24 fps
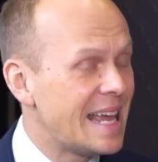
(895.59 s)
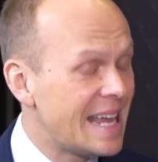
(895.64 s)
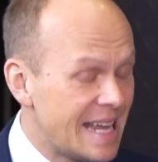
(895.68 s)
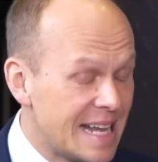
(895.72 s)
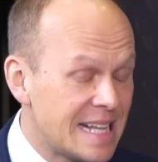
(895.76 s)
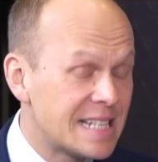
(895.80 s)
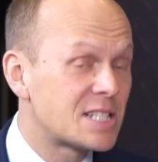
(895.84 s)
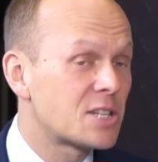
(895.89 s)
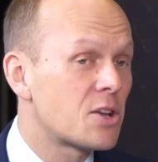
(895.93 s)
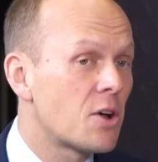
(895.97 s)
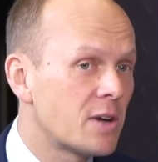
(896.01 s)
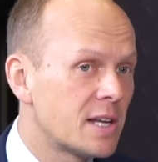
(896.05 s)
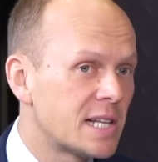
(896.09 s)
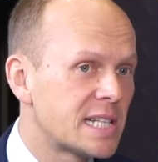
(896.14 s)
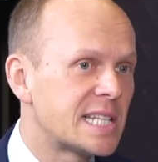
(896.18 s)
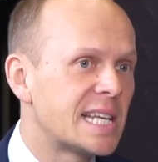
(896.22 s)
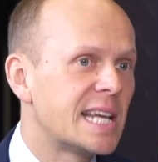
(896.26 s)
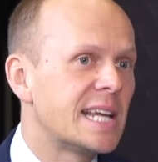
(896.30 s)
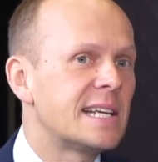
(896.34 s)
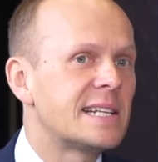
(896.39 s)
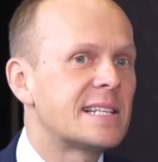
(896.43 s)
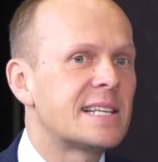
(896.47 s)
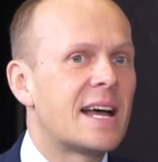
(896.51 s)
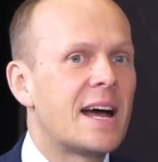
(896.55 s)
it's gonna
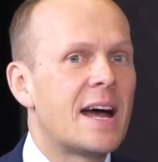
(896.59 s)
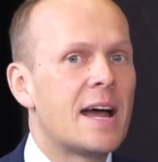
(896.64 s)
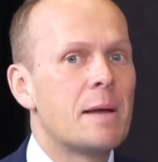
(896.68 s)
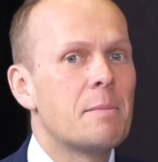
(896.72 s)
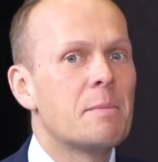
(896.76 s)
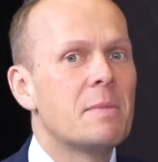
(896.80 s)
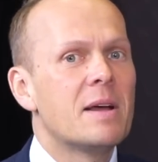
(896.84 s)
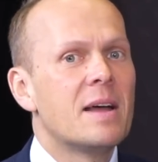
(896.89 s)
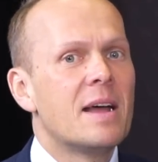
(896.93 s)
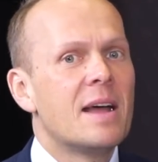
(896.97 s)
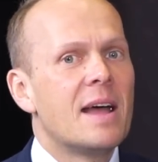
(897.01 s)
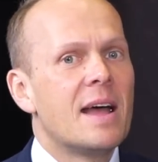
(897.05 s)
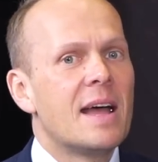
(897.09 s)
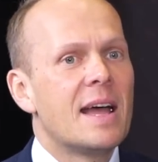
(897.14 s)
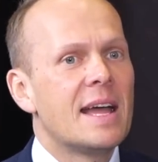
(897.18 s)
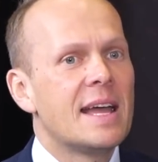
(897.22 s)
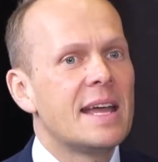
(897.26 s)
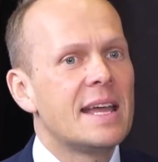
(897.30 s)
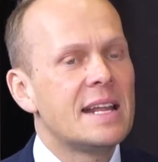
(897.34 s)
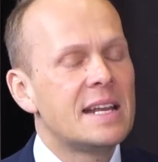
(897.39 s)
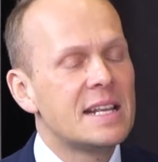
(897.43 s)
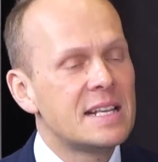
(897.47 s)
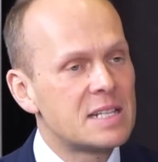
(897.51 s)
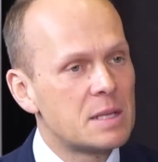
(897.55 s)
take time,
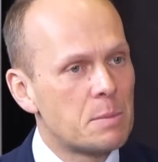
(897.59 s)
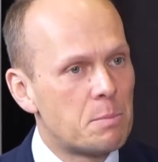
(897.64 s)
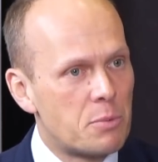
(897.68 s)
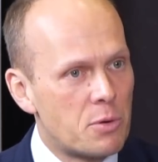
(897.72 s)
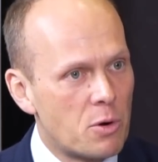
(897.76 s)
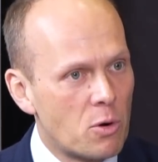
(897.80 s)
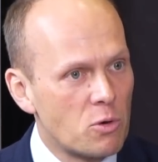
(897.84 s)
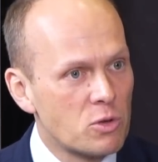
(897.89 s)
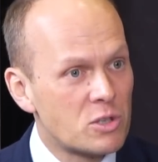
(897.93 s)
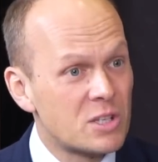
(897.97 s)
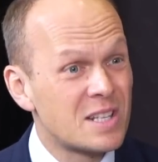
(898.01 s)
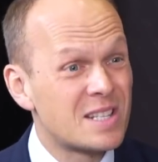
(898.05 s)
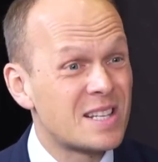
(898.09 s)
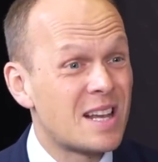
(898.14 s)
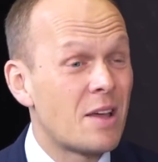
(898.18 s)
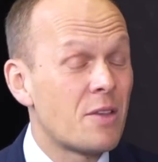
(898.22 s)
it is a process.